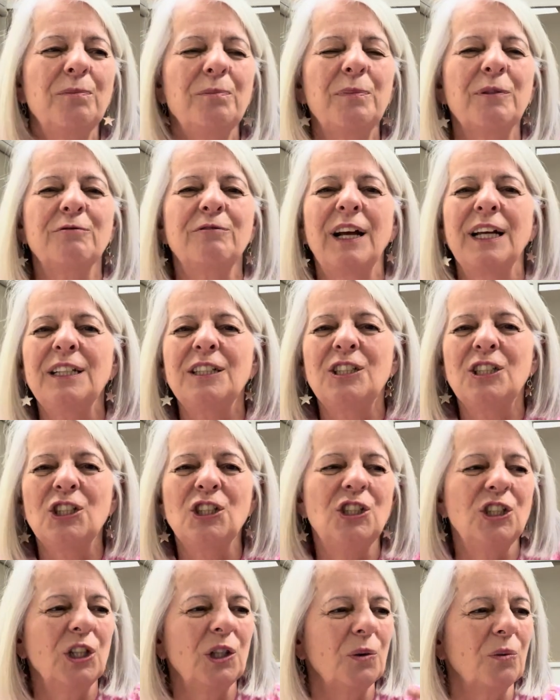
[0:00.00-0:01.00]

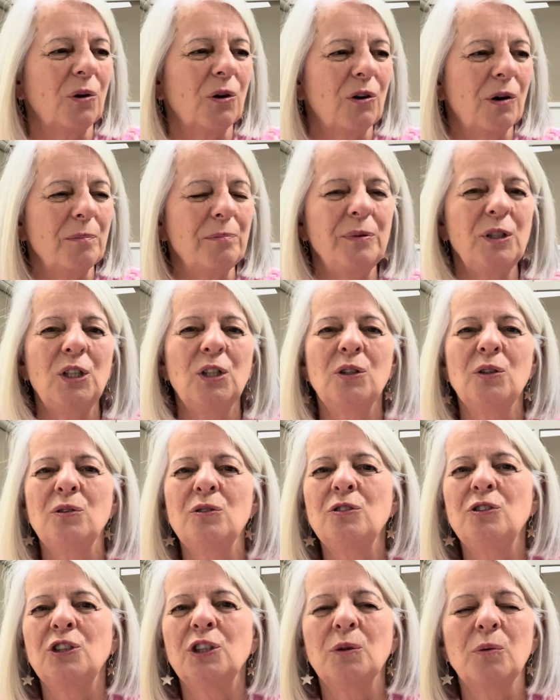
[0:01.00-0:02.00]
berated you or
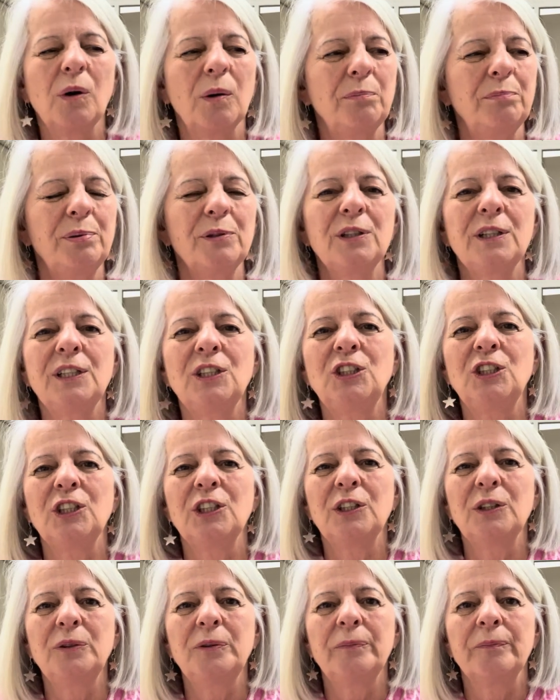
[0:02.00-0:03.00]
abused you or bullied
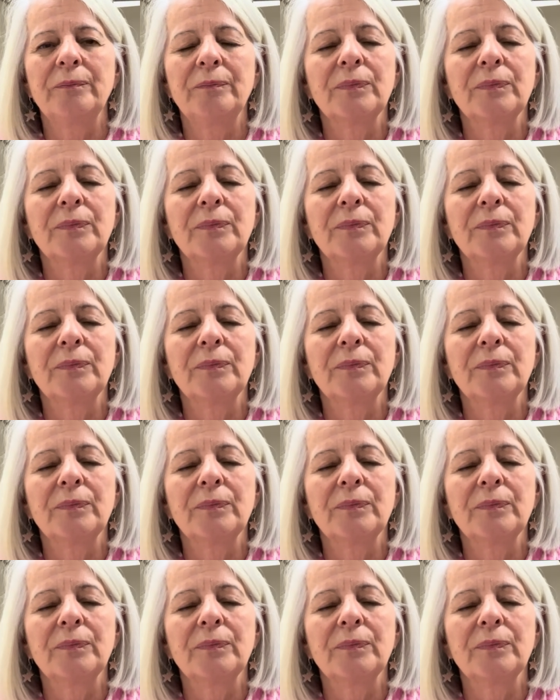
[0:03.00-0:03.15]
you.